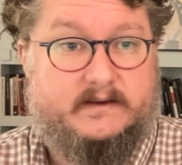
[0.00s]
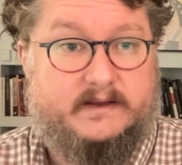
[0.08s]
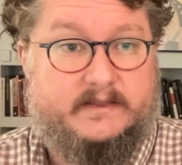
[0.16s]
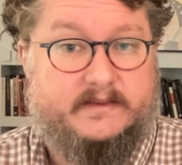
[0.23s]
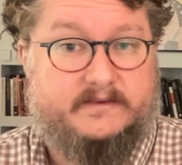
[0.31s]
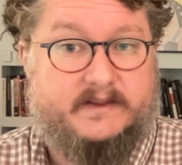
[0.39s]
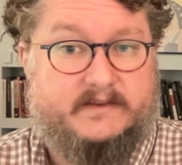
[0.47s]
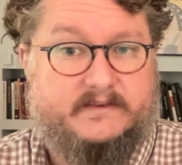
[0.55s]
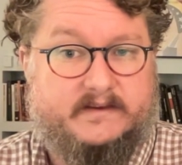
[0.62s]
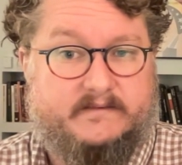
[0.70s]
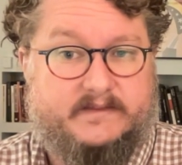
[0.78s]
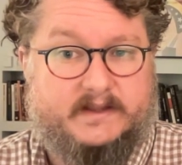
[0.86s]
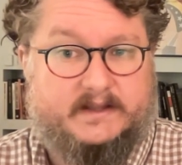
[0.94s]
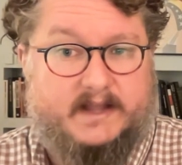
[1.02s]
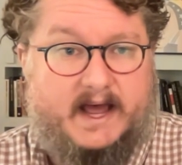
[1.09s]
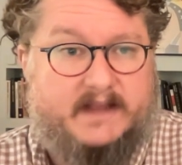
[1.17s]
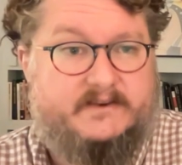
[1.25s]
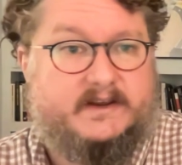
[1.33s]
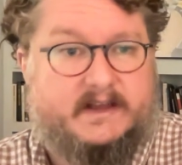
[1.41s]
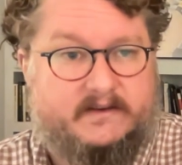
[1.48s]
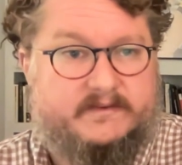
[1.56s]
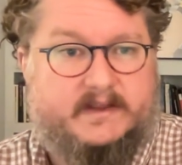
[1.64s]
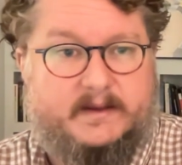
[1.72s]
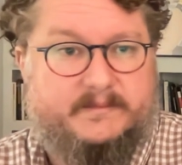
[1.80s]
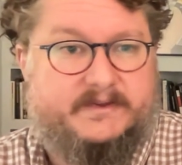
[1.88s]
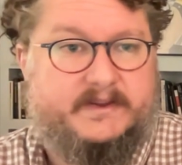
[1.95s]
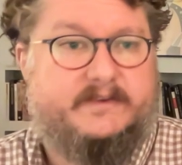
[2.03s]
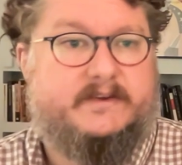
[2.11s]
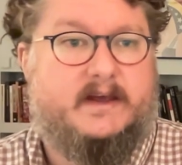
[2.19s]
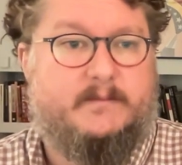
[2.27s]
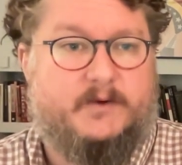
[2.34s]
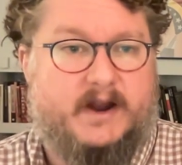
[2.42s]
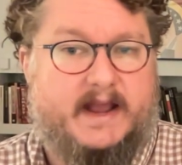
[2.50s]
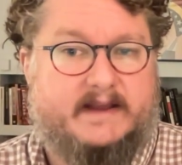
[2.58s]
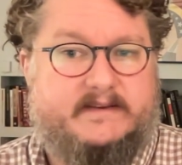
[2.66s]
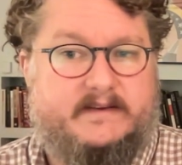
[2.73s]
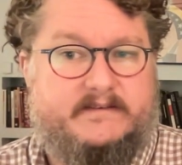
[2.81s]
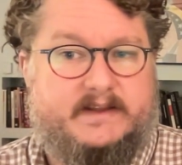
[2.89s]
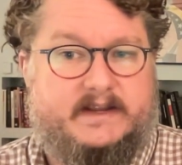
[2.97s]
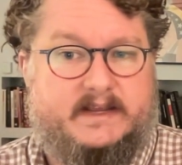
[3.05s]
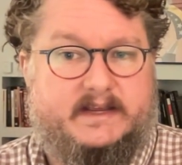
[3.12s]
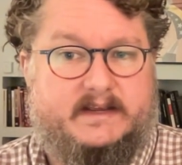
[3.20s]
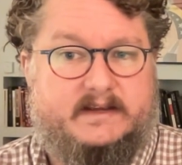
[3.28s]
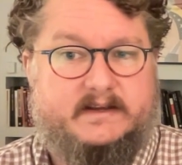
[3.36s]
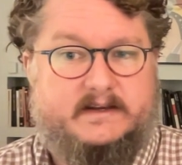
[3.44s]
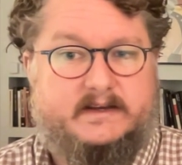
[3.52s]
in the sense of the logic of some system or activity,